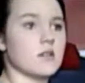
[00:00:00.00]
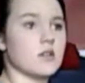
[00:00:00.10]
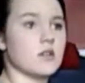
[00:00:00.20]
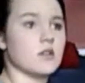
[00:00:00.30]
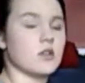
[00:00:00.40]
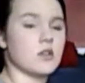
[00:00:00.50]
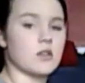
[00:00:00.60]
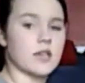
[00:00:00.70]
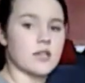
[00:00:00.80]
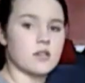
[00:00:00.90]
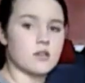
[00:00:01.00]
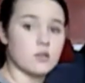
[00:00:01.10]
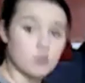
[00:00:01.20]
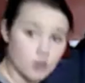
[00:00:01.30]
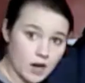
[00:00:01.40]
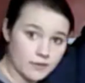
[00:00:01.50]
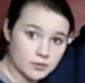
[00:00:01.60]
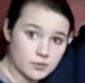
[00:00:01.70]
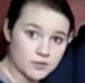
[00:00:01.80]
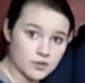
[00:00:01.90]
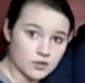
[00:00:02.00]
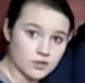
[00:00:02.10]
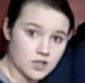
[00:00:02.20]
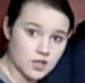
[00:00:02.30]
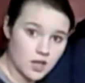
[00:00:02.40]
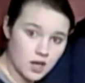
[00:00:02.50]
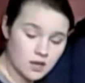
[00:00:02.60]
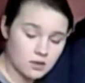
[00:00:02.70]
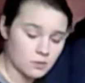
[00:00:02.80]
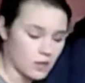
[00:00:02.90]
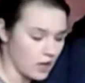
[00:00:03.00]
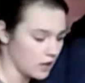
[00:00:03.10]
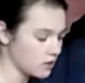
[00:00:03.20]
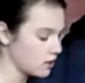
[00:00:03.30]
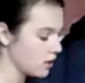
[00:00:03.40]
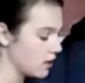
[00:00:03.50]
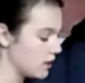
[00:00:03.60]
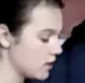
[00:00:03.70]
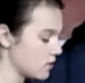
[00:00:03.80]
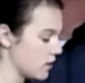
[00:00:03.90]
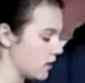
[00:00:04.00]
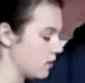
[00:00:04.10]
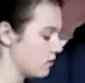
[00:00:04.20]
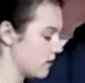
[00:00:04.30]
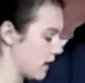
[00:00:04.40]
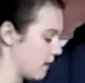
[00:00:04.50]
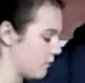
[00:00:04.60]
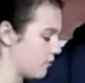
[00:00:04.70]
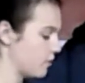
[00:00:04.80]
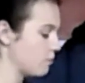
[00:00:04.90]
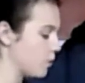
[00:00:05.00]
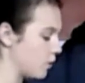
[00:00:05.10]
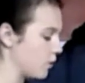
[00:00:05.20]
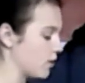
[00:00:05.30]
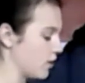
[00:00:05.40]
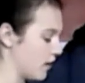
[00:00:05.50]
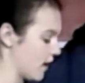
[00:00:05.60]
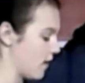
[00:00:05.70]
your dog, you're comfortable for your dog to learn the word, literally use the hand movement, paw, good girl.